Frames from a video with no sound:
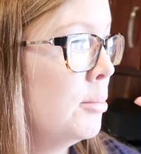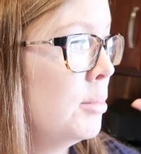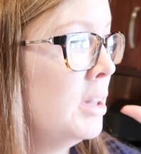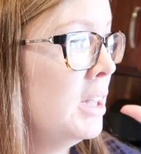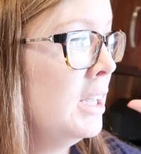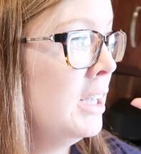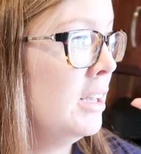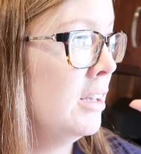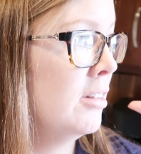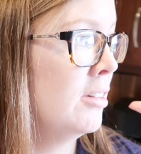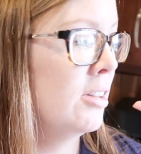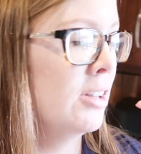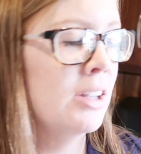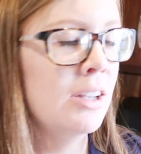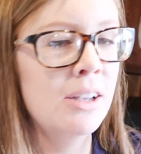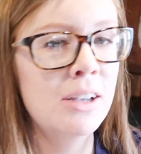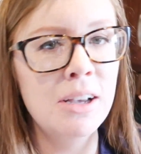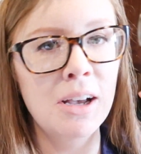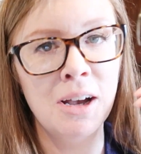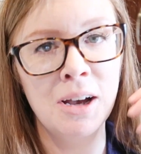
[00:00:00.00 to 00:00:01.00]
please.
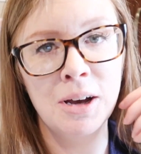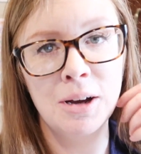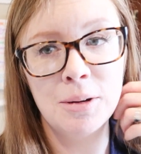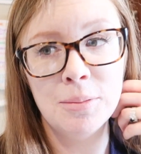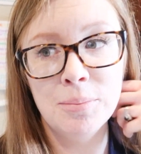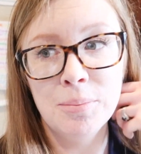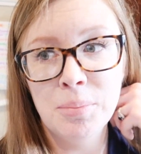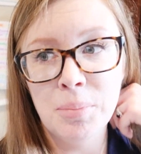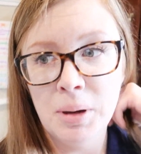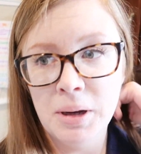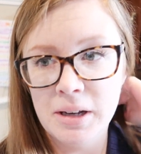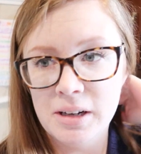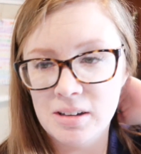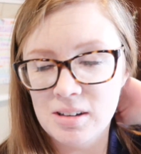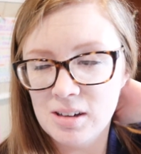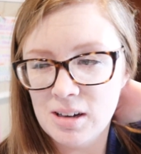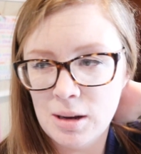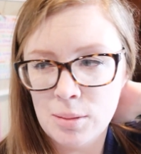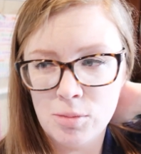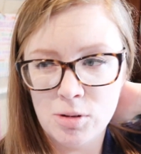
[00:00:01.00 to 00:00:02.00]
Um,
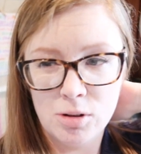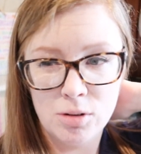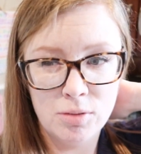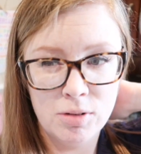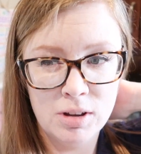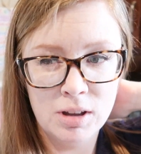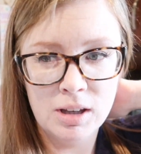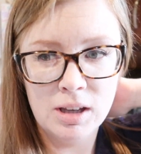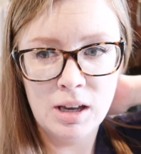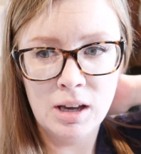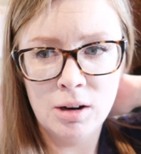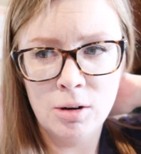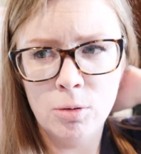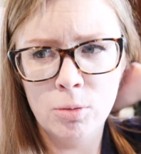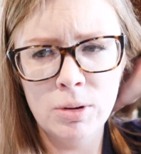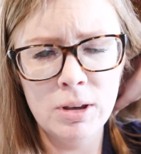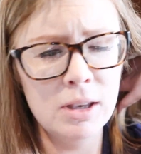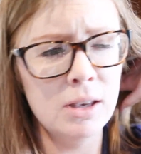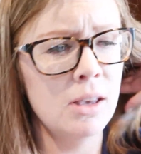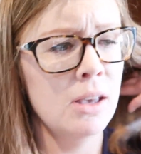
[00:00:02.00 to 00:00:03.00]
but I'm just feeling kind of
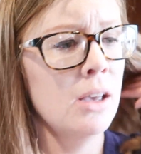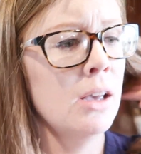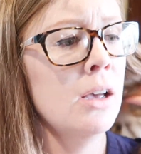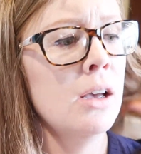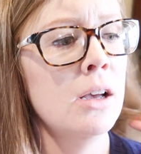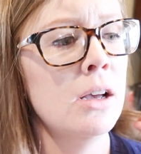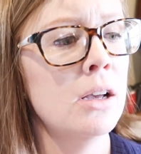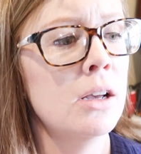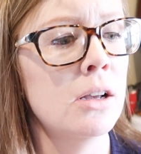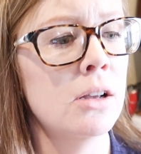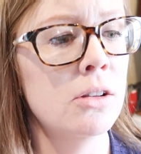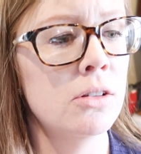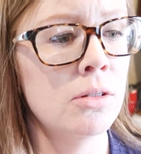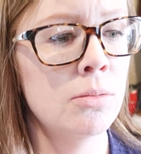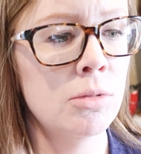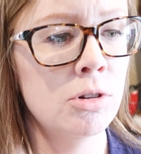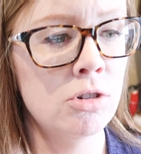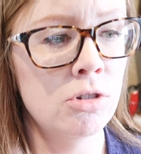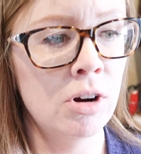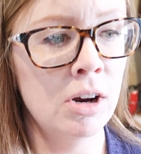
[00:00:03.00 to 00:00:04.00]
weak. So
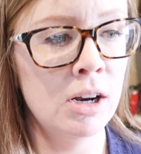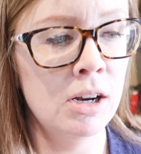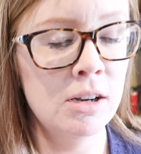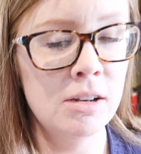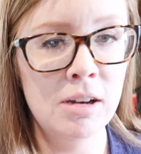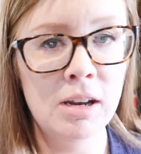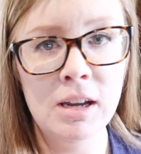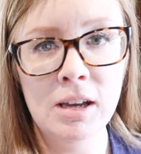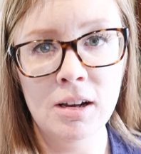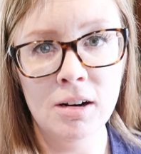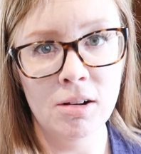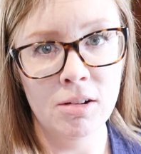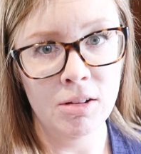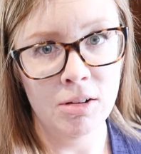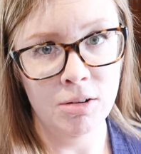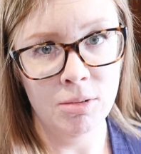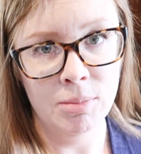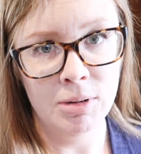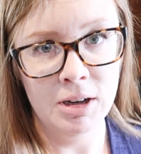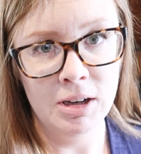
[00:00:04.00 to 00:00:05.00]
I'm gonna try to take it a
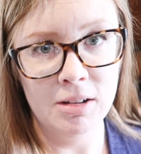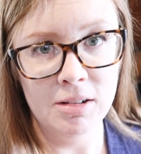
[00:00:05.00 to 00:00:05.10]
little bit